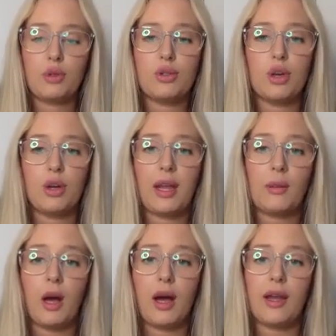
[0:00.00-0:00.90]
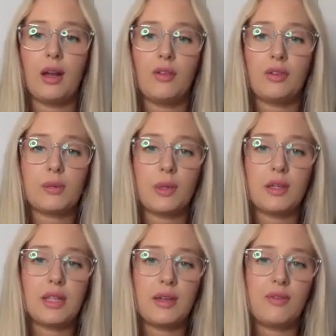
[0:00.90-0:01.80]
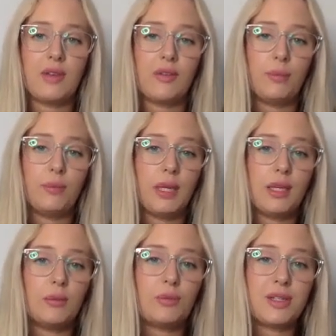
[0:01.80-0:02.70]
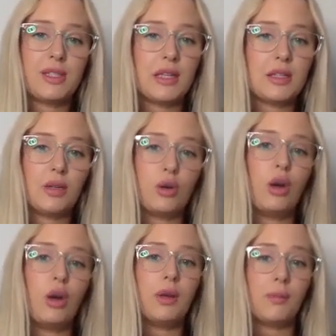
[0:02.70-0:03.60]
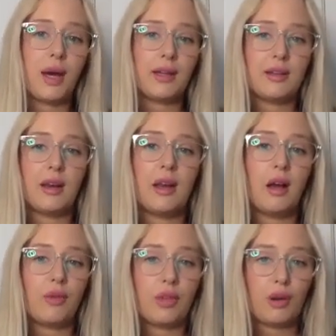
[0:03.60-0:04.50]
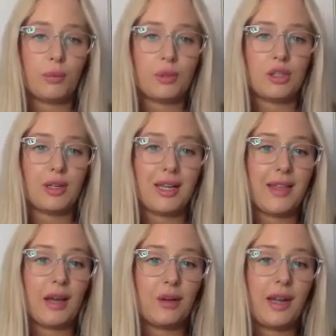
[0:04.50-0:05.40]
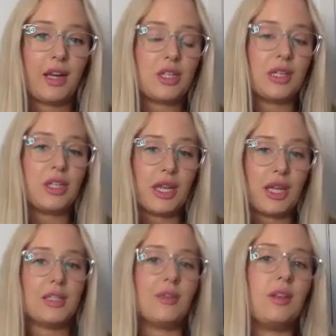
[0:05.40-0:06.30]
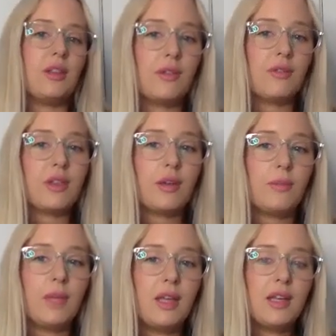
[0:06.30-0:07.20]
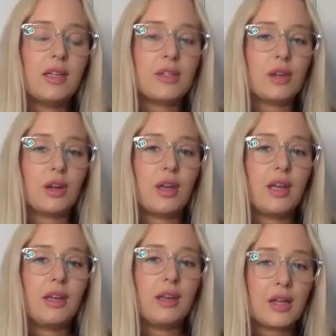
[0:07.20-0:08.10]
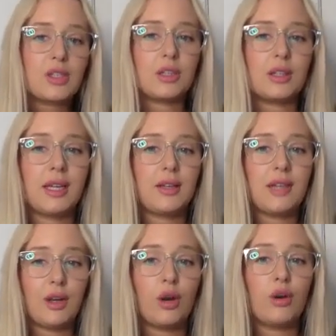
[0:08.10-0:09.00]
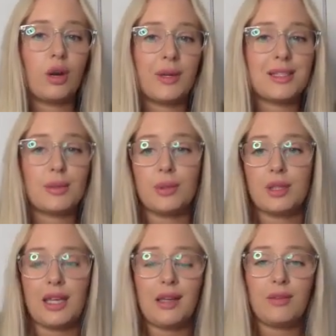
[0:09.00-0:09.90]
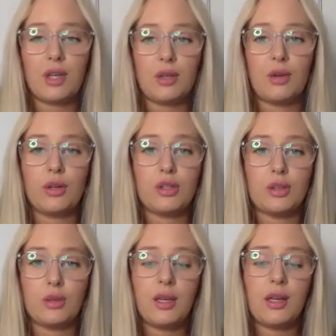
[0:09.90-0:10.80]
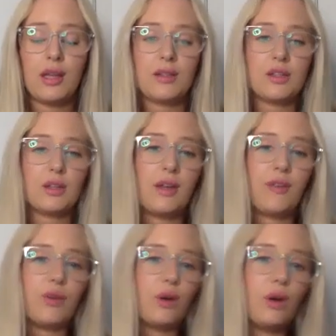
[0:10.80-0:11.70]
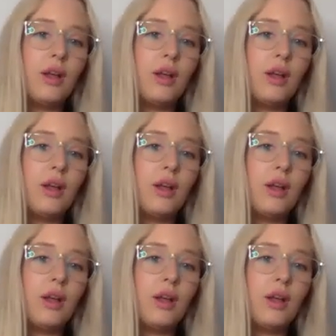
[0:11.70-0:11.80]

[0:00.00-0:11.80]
don't aim high enough is because they've never been presented or open-minded enough with an opportunity that could actually change everything for them. So naturally, they're not going to believe that you're going to do it. And so therefore,